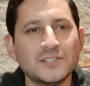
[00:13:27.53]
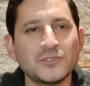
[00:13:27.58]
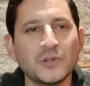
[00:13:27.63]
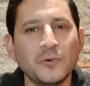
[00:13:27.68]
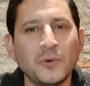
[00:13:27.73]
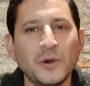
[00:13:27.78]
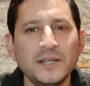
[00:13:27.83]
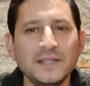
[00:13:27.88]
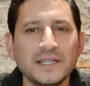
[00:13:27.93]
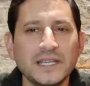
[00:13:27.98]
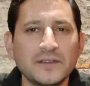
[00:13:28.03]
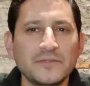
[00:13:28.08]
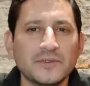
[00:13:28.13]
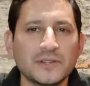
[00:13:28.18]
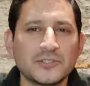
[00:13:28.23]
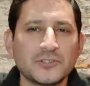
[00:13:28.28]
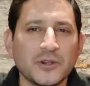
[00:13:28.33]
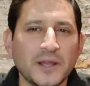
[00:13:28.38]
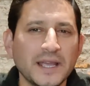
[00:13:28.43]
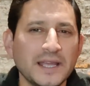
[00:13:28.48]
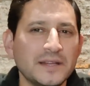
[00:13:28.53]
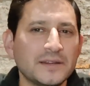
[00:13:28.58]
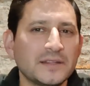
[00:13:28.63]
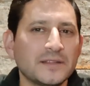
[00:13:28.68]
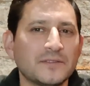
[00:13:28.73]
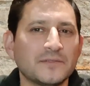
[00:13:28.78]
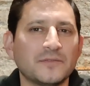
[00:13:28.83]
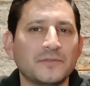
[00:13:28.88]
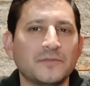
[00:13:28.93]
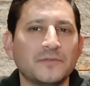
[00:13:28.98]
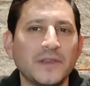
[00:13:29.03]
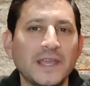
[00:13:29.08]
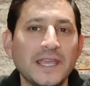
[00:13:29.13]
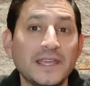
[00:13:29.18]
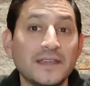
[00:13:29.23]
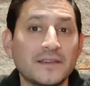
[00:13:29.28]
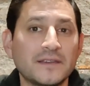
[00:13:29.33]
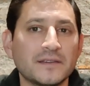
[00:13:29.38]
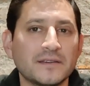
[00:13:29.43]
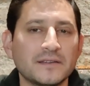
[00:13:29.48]
So I wanted to give a try and
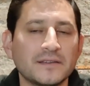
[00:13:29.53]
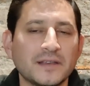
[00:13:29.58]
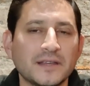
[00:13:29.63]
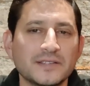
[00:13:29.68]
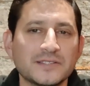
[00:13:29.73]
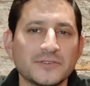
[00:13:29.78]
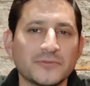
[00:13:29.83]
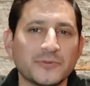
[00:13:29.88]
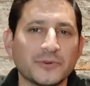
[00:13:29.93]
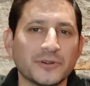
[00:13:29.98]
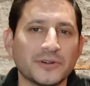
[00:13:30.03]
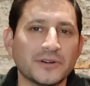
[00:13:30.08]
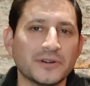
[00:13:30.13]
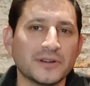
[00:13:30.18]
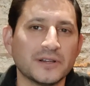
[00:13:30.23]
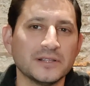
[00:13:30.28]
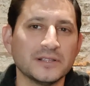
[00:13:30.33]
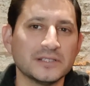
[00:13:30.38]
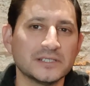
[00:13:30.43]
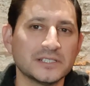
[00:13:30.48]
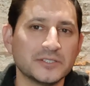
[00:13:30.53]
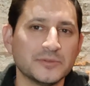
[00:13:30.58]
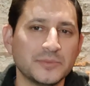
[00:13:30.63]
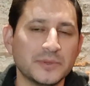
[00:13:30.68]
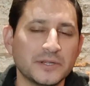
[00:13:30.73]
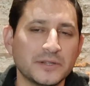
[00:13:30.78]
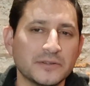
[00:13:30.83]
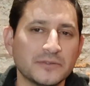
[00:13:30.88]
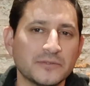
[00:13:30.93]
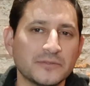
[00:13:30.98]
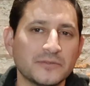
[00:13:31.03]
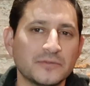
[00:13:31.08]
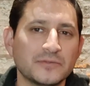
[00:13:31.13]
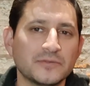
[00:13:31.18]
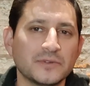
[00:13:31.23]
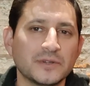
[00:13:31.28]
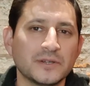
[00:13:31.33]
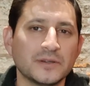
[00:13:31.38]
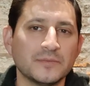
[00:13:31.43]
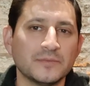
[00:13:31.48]
fake, as it were, a little bit of
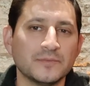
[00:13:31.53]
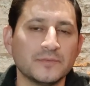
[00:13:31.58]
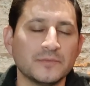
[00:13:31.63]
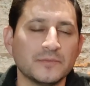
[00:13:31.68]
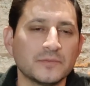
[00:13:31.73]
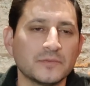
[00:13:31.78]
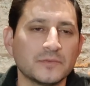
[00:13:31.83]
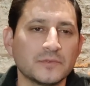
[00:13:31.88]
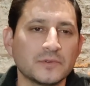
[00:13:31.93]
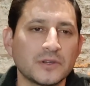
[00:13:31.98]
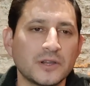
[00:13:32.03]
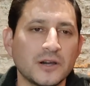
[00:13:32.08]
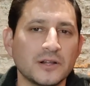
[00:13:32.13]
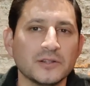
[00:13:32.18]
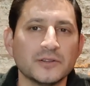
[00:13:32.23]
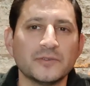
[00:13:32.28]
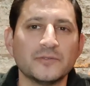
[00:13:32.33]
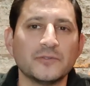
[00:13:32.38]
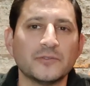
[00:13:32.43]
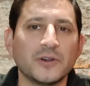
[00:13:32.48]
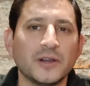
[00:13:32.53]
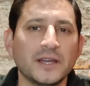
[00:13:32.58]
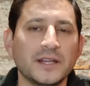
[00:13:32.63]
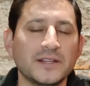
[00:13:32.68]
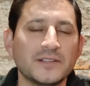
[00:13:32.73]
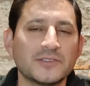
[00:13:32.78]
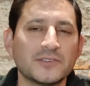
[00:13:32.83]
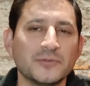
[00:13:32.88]
um, color variety.